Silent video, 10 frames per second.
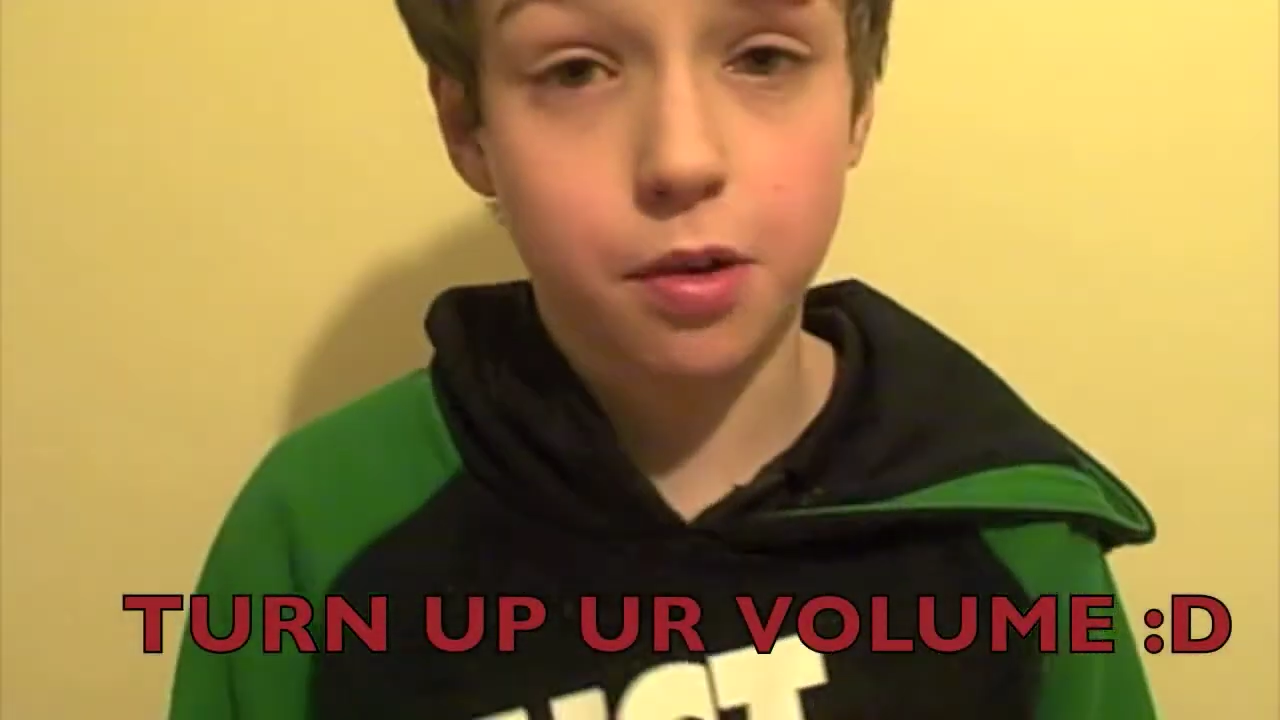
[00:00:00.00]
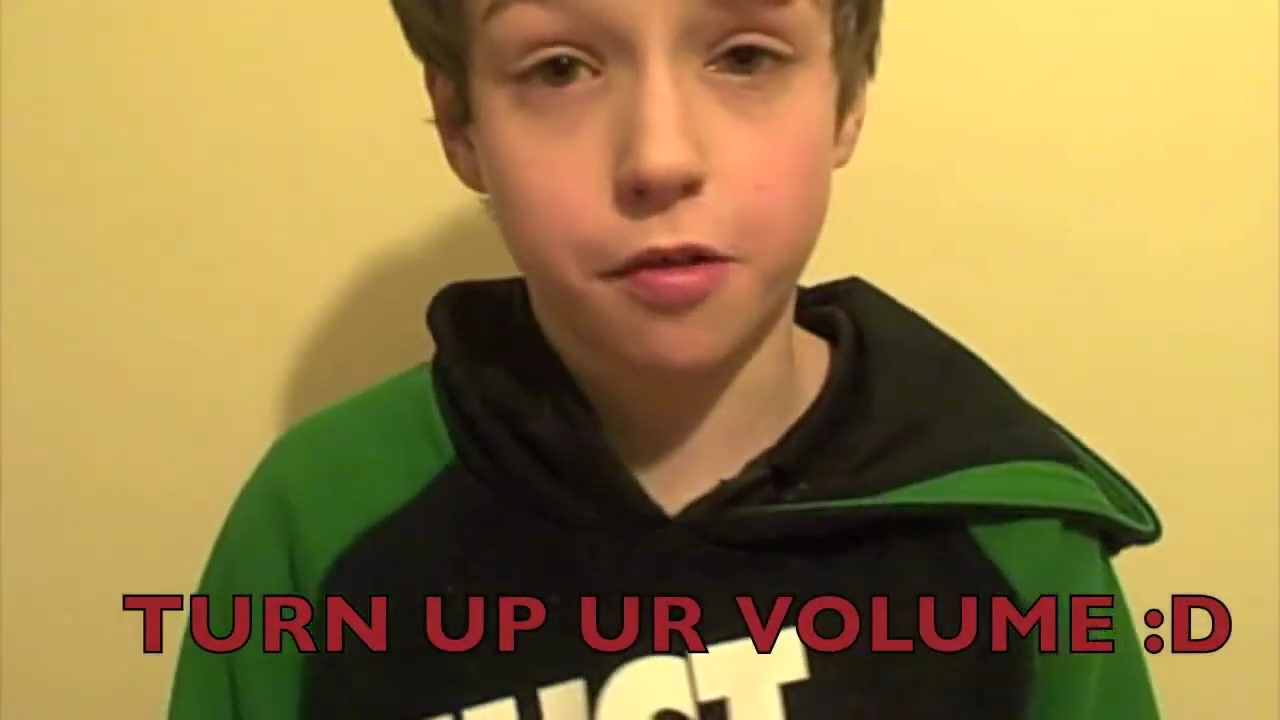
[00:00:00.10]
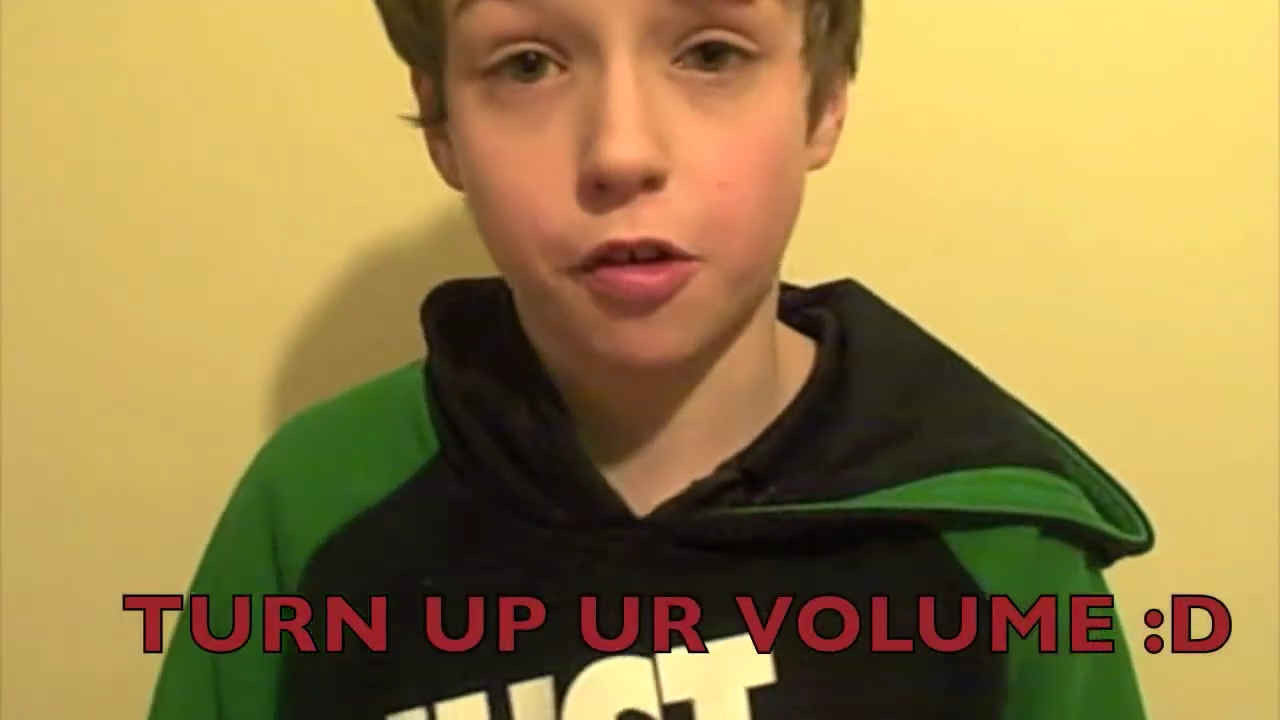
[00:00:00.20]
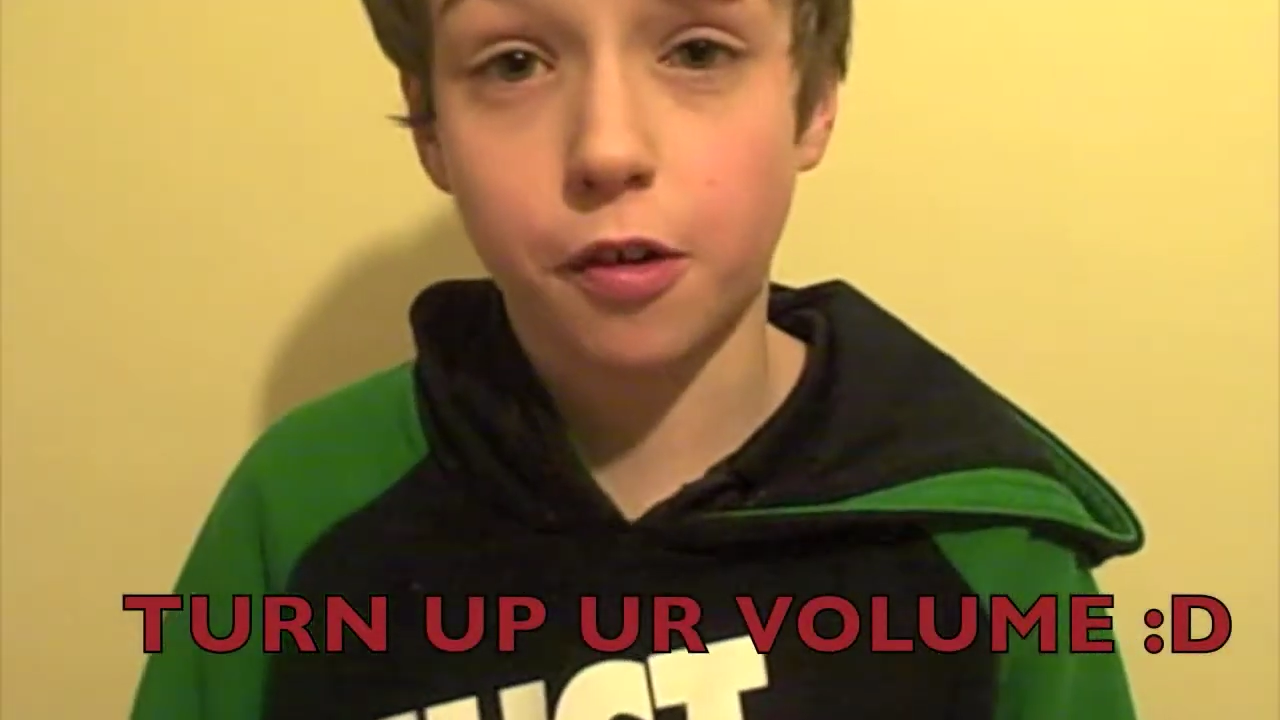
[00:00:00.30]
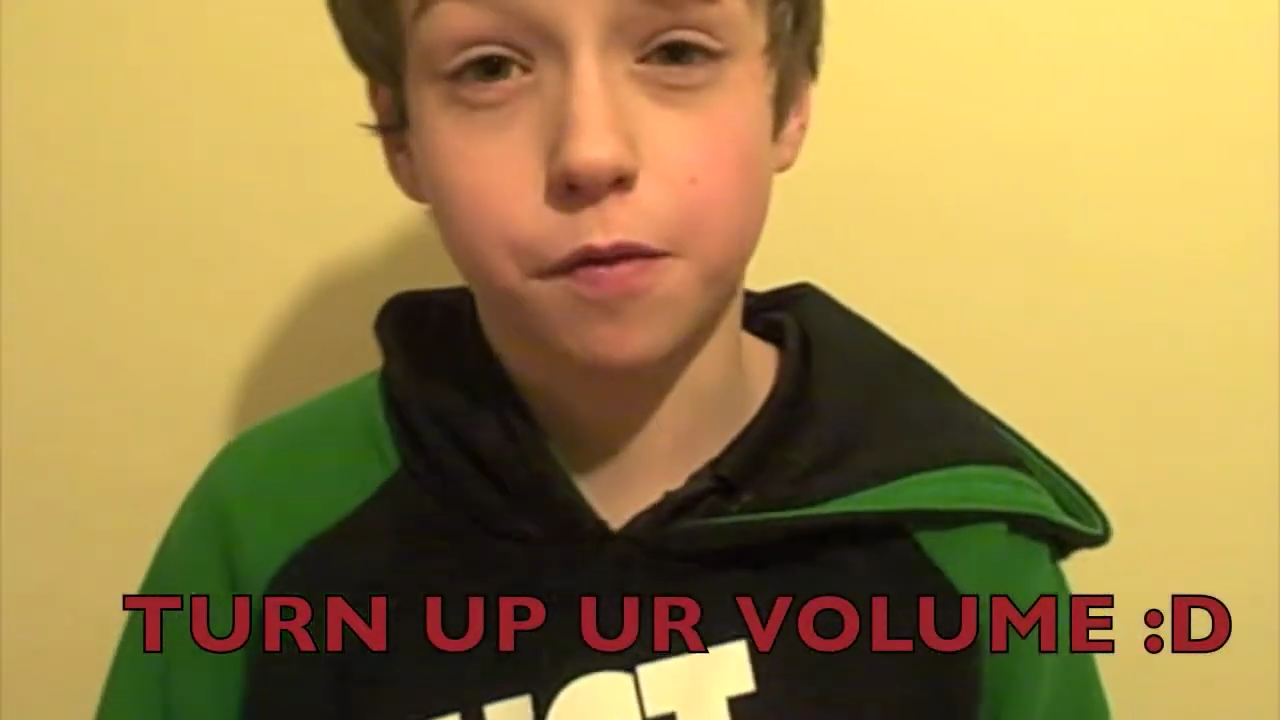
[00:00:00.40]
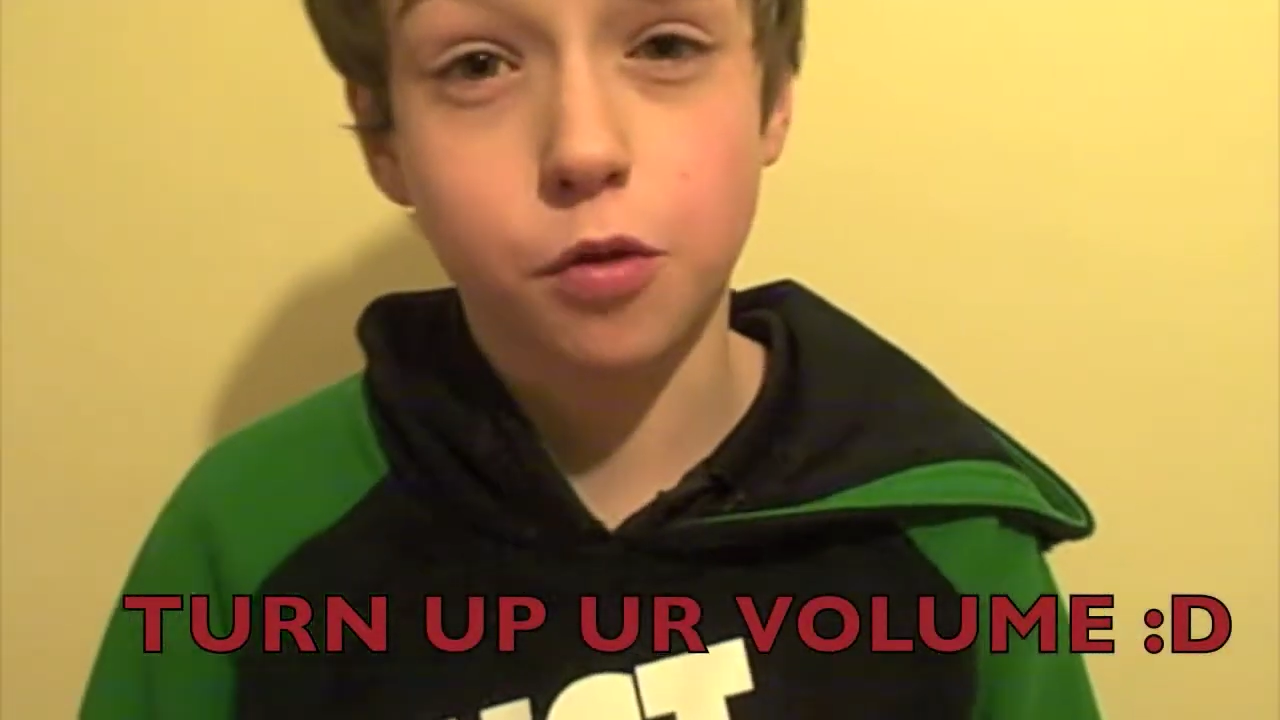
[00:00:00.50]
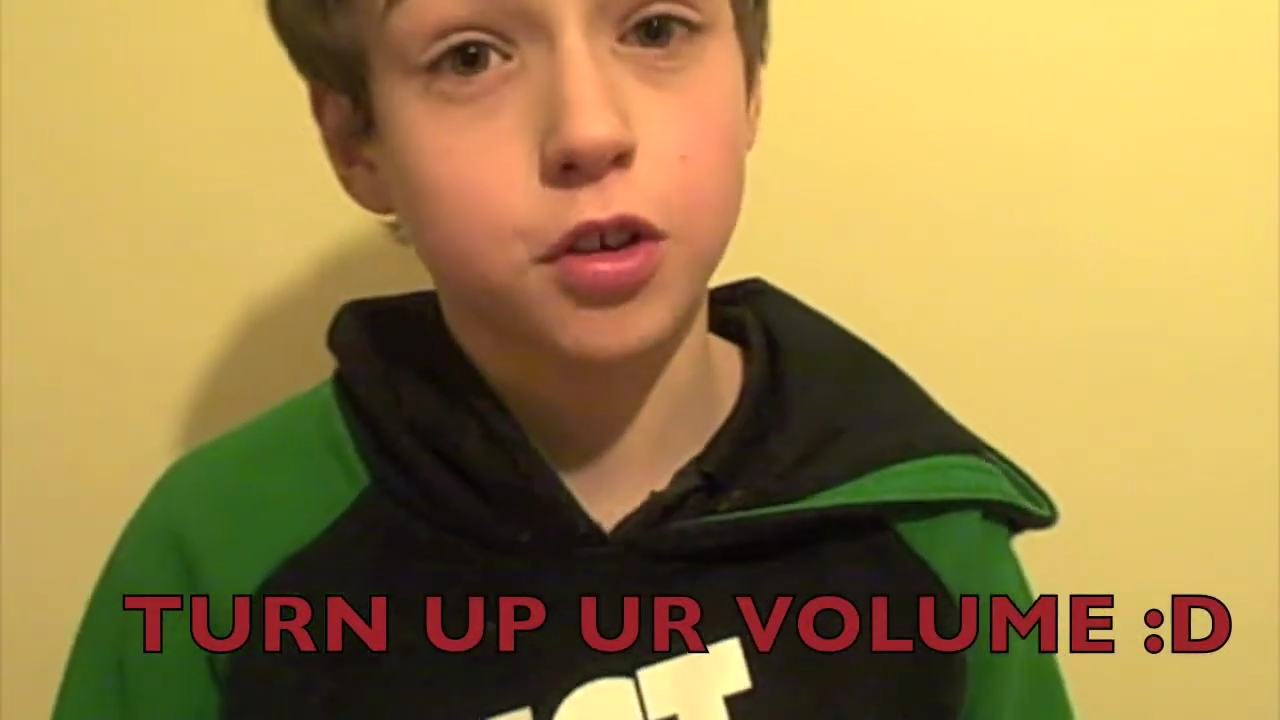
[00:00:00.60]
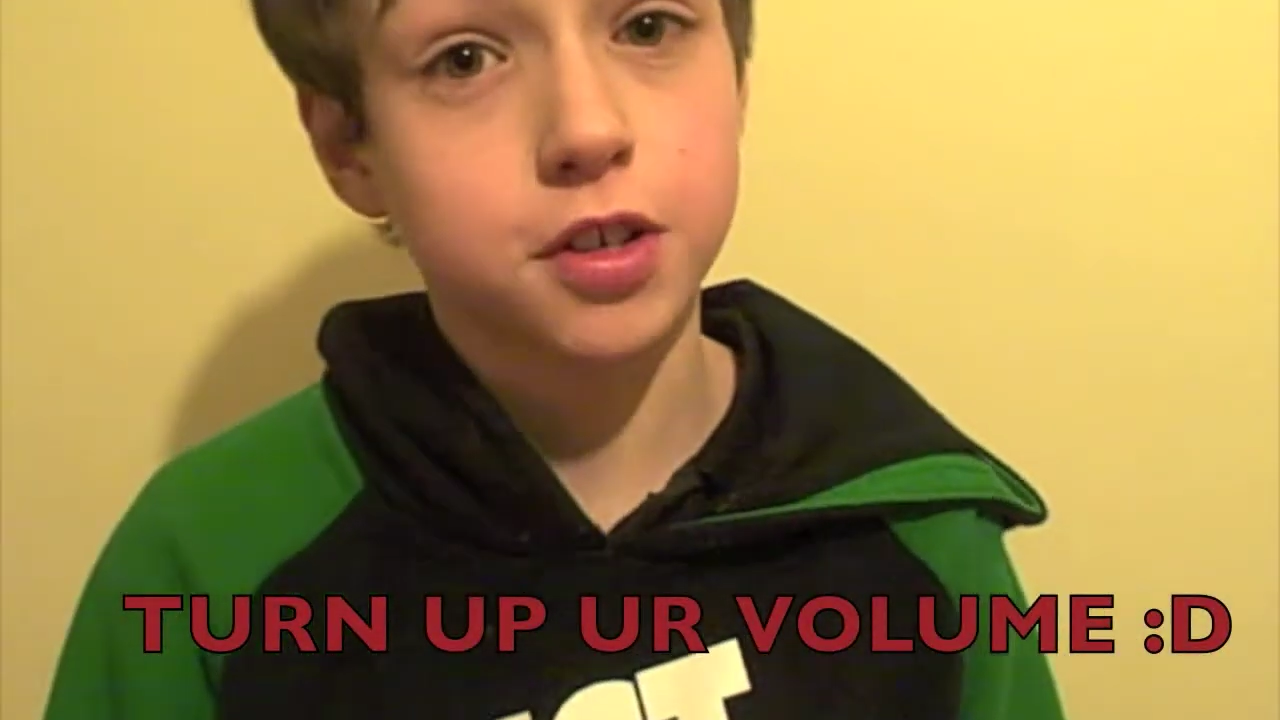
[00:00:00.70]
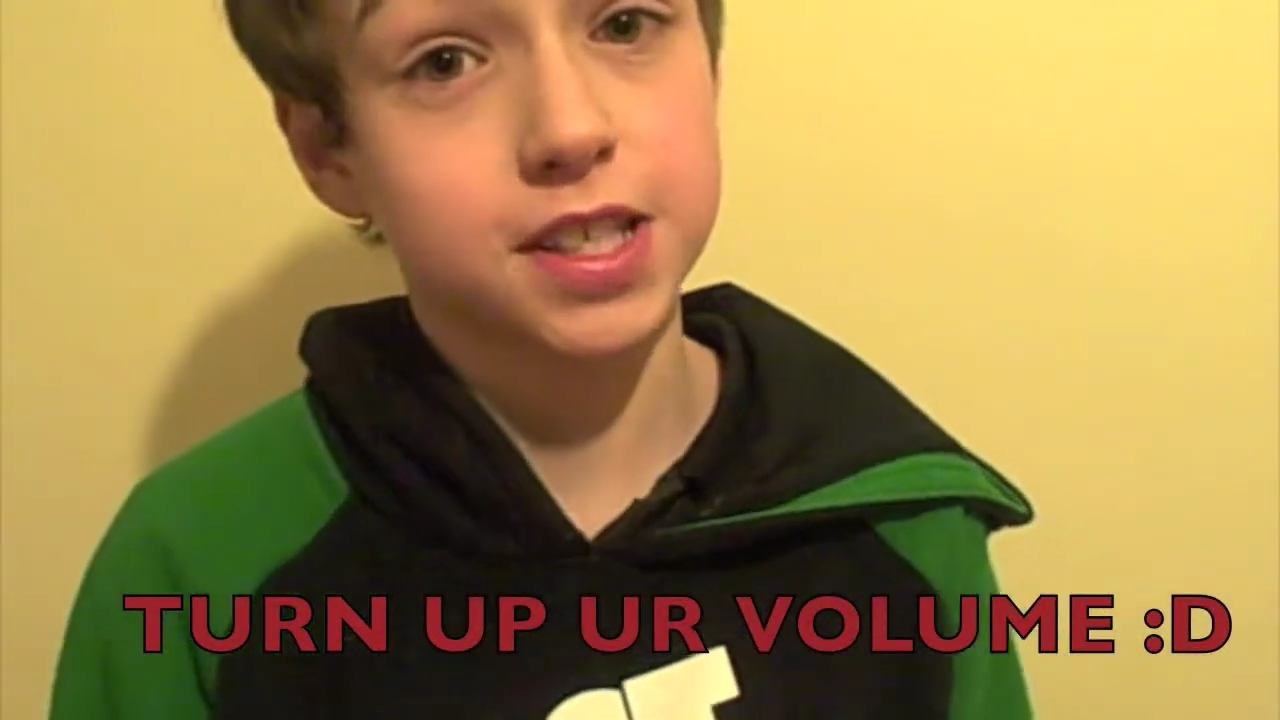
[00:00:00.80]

Mark24.